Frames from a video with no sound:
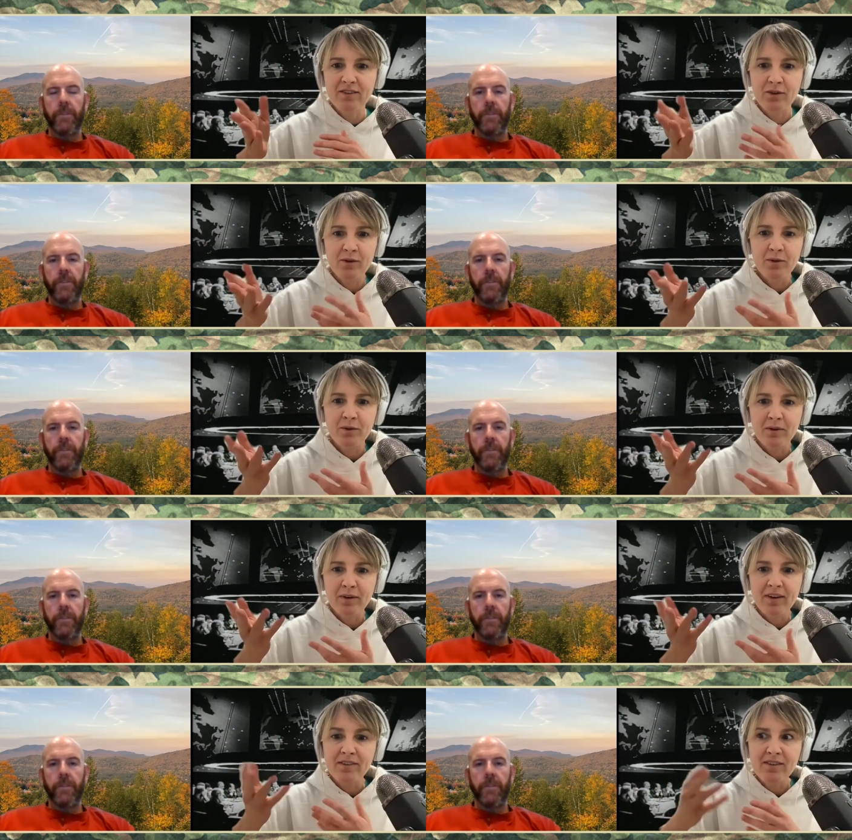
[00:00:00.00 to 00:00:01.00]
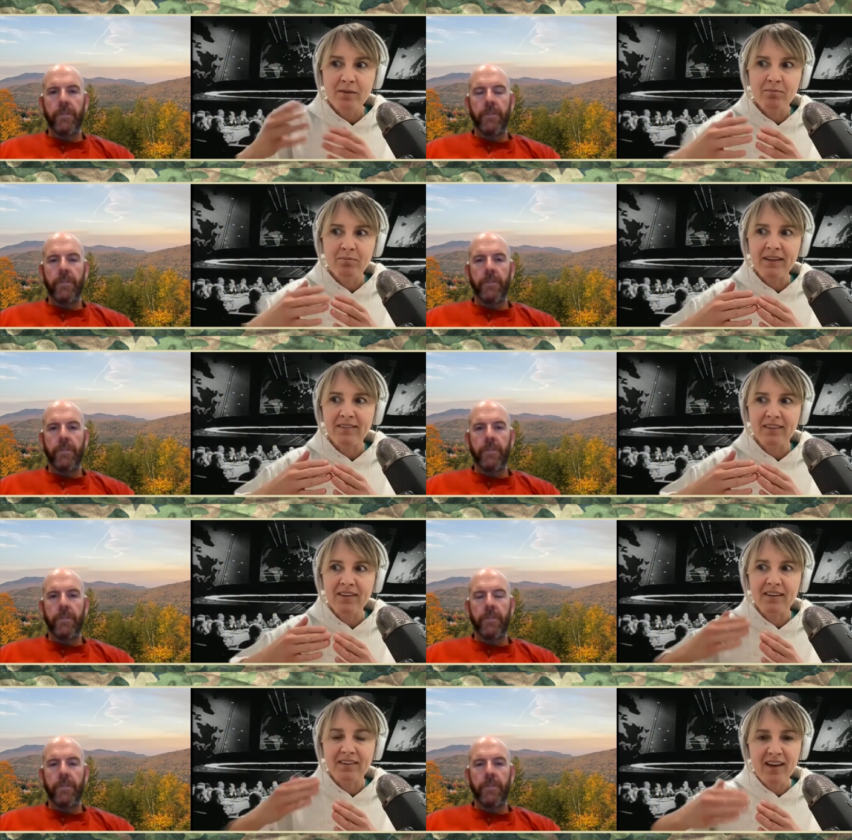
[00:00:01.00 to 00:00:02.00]
Speaker 1: to, because it's a big
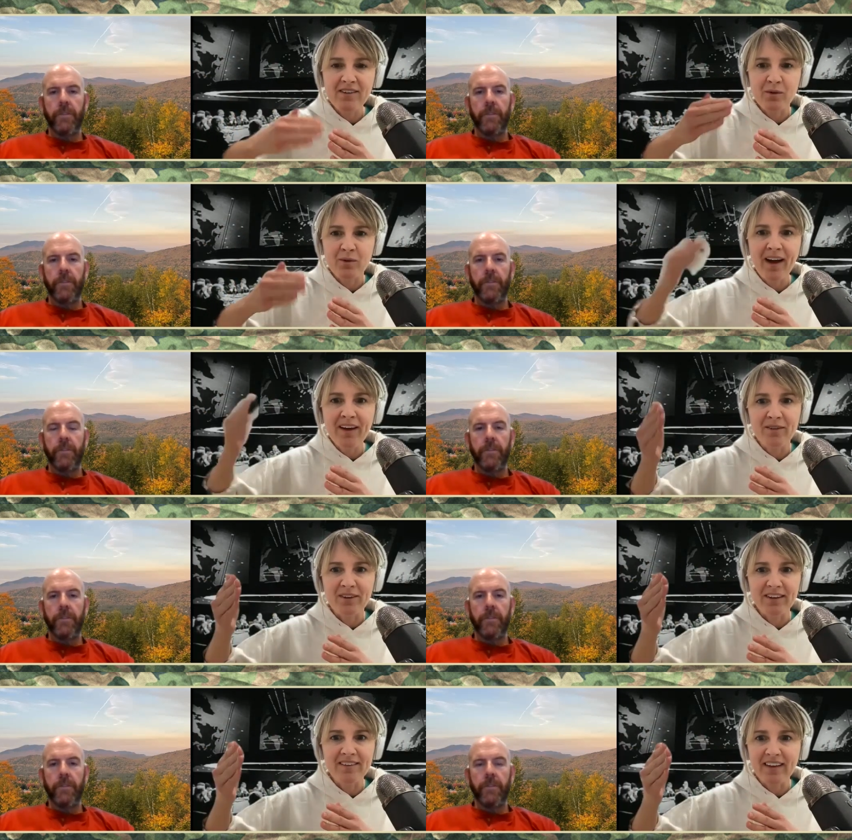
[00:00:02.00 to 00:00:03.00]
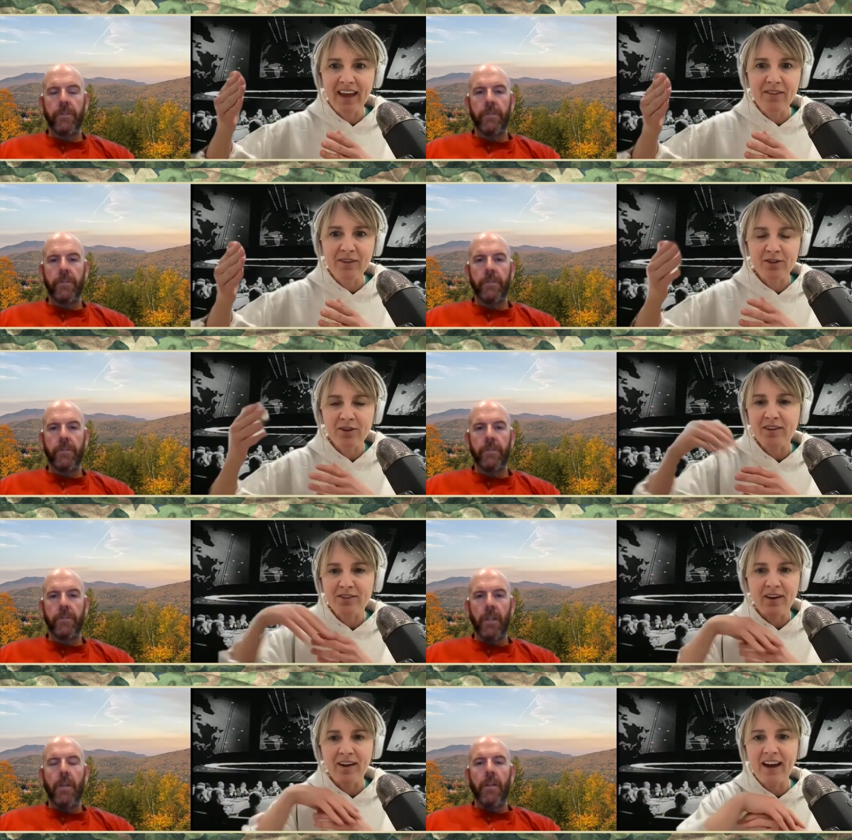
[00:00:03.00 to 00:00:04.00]
deal, it takes a while really to gain their
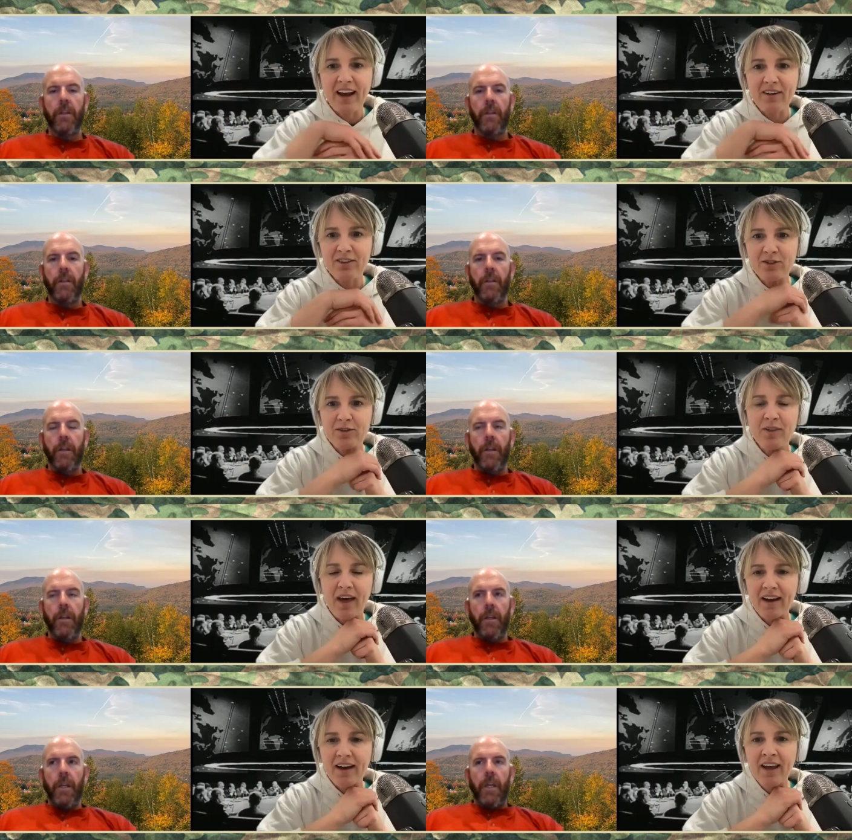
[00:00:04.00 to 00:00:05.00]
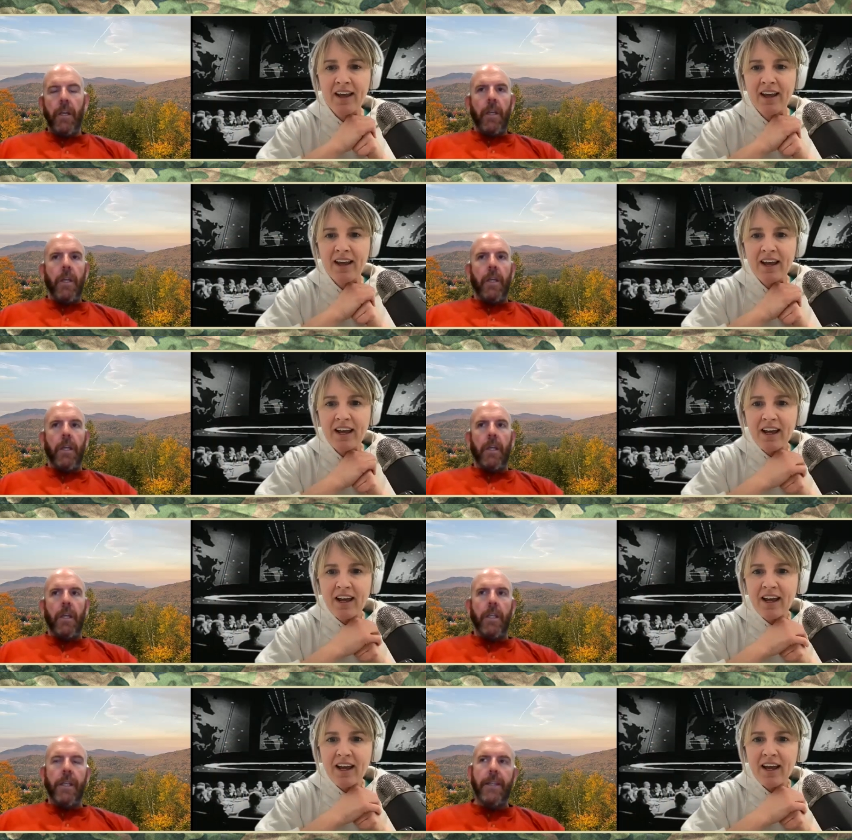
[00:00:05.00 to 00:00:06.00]
trust, right? How did you do that?
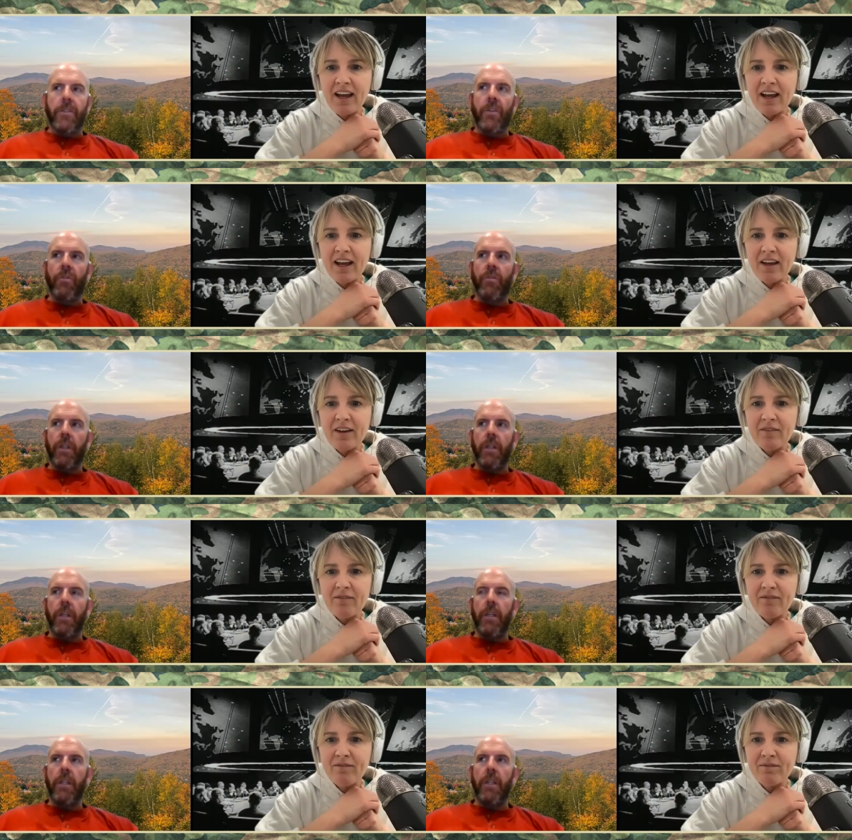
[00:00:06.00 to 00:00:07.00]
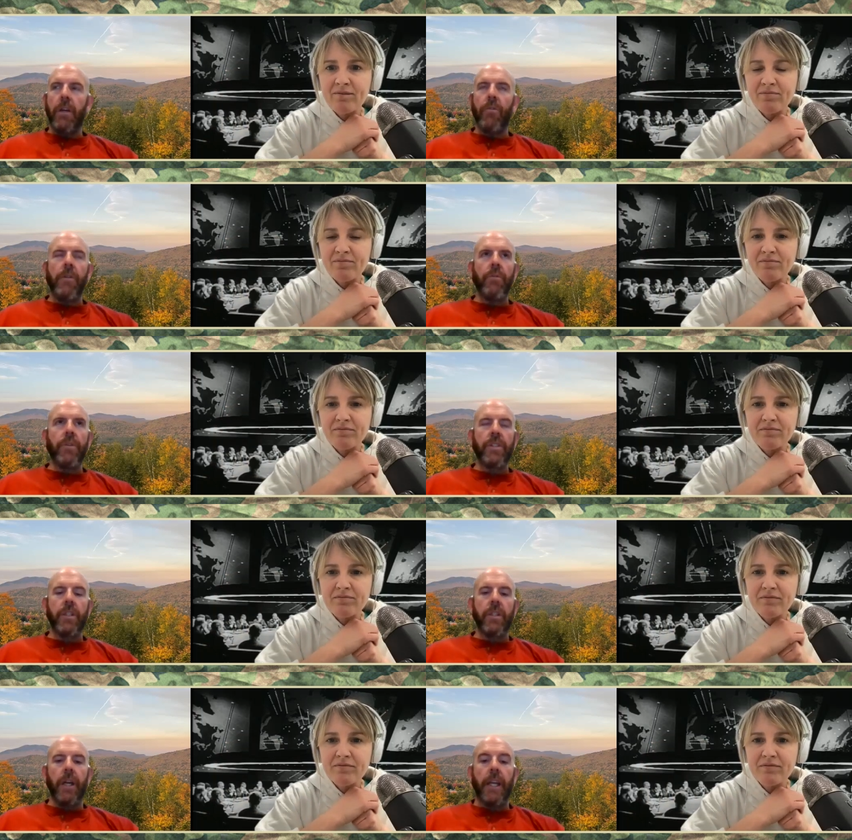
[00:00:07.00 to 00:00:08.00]
Speaker 2: Yeah, so you know, it
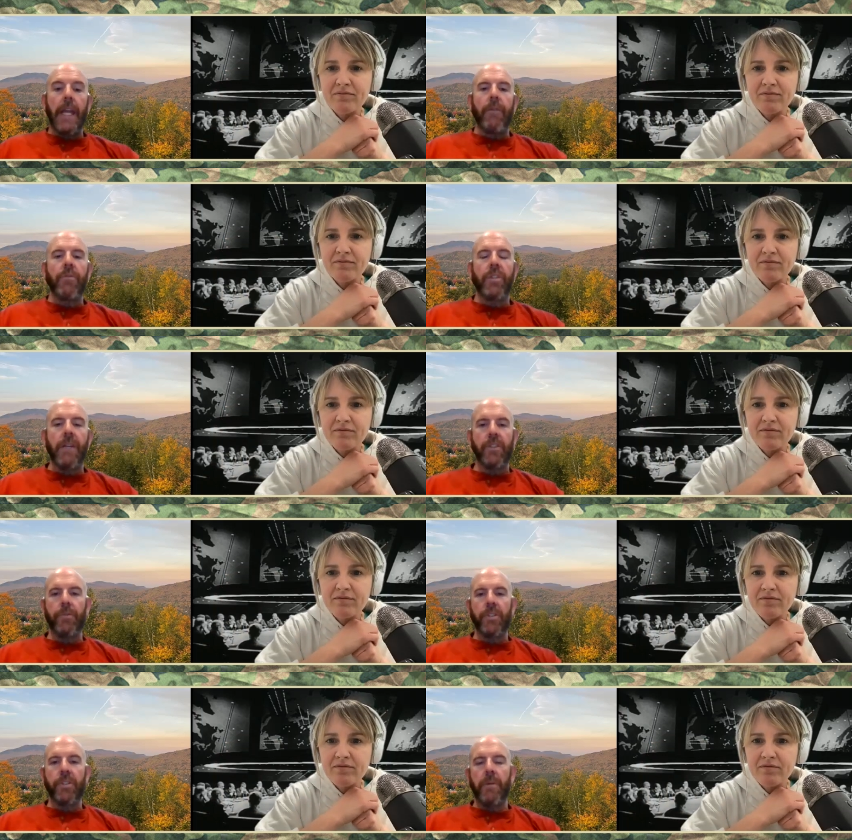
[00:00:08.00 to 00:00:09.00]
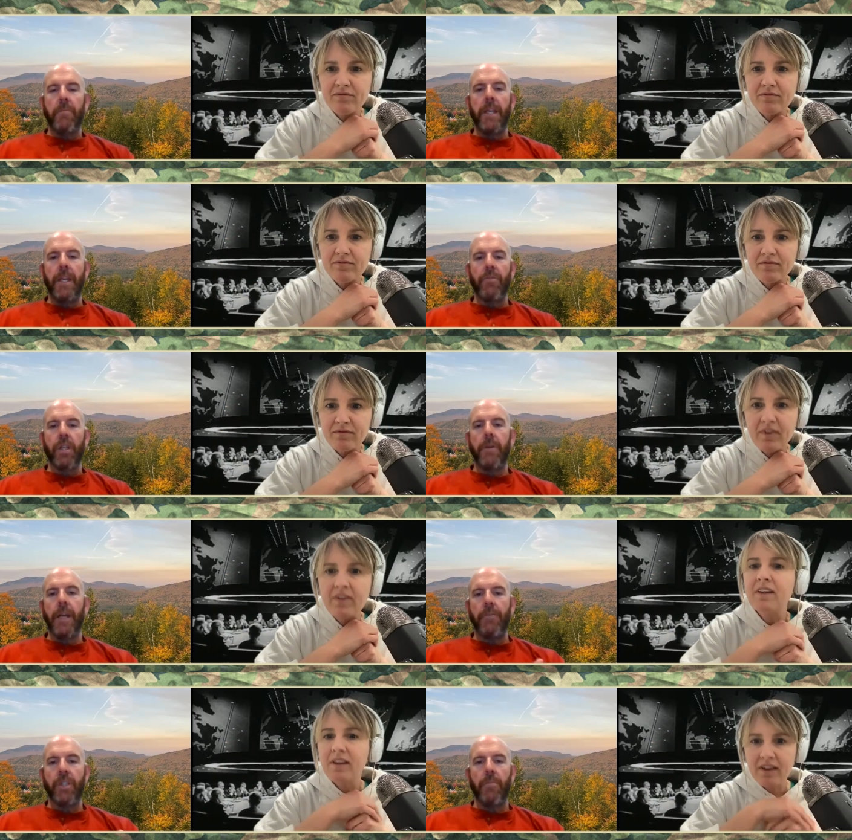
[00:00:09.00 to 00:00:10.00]
was, again, it was never supposed to be me. It was gonna be,
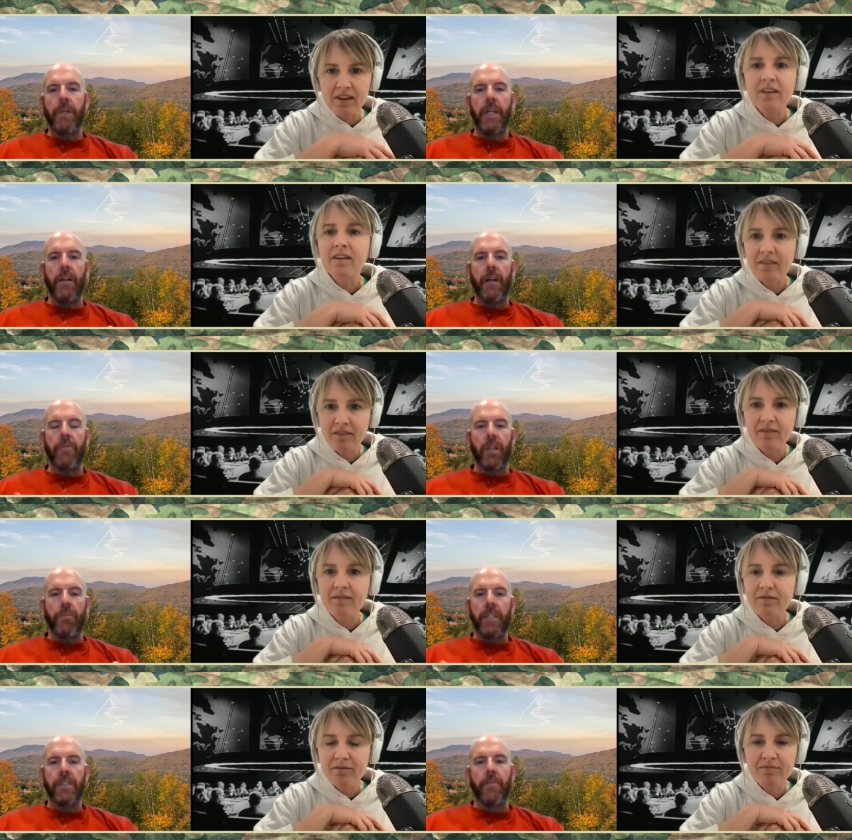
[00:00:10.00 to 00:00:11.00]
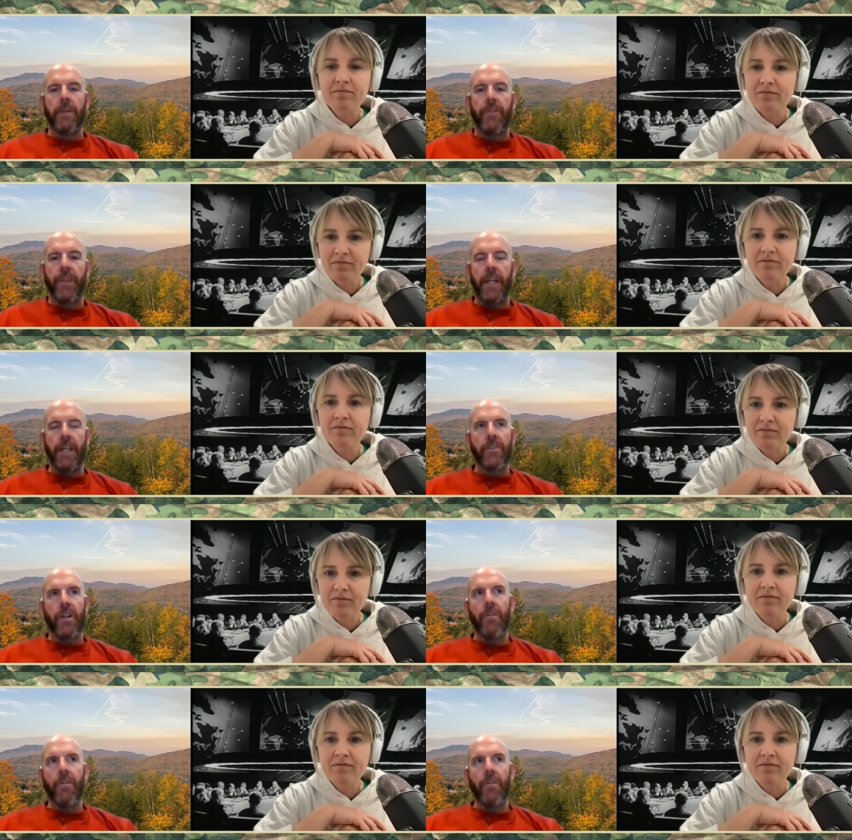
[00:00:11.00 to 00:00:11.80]
I was gonna be there, and I was gonna bring somebody in for that intro.